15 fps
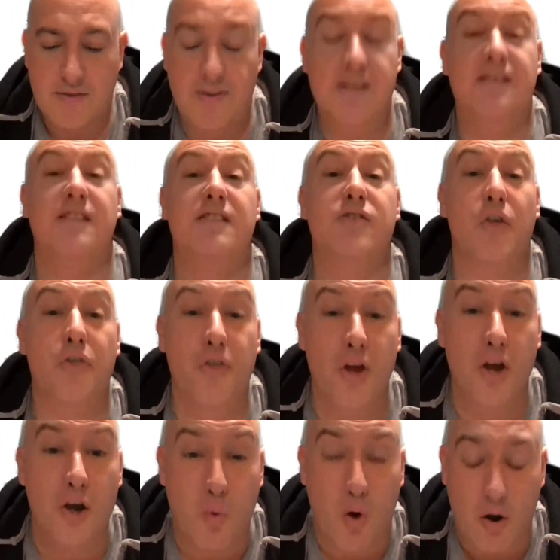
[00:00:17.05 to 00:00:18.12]
This is the
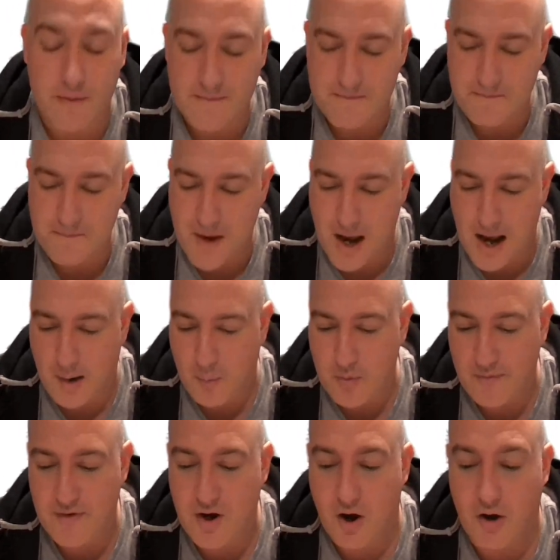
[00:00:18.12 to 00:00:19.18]
third one, and
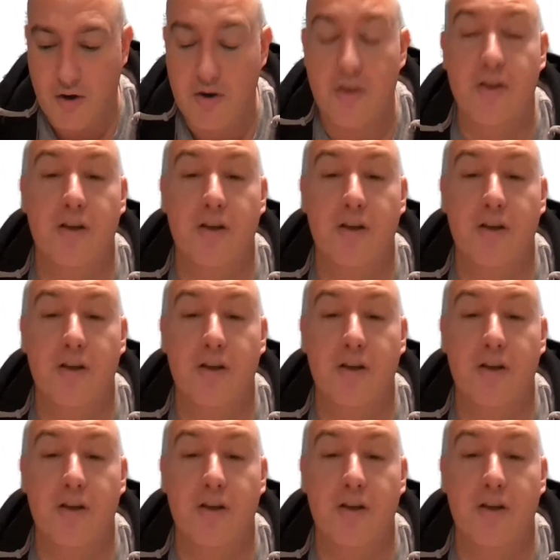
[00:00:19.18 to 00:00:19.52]
we've got